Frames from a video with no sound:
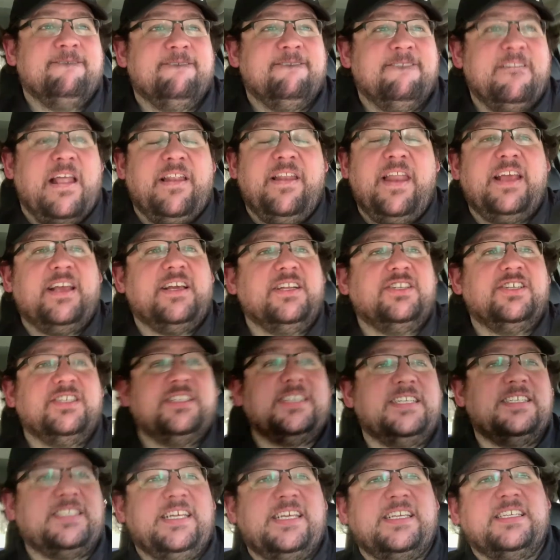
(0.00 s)
And they could
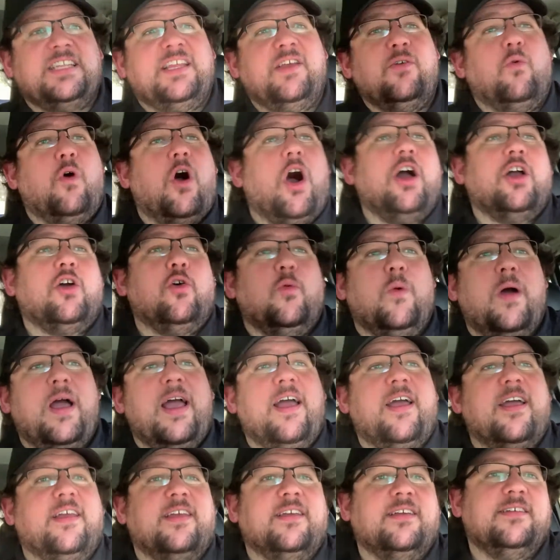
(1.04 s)
just as easily walk
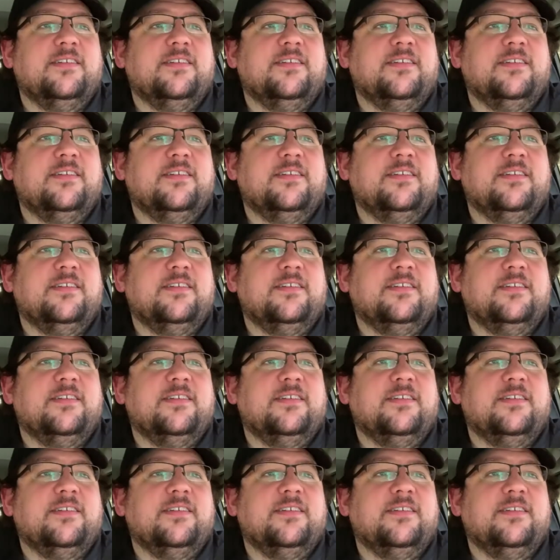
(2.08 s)
away.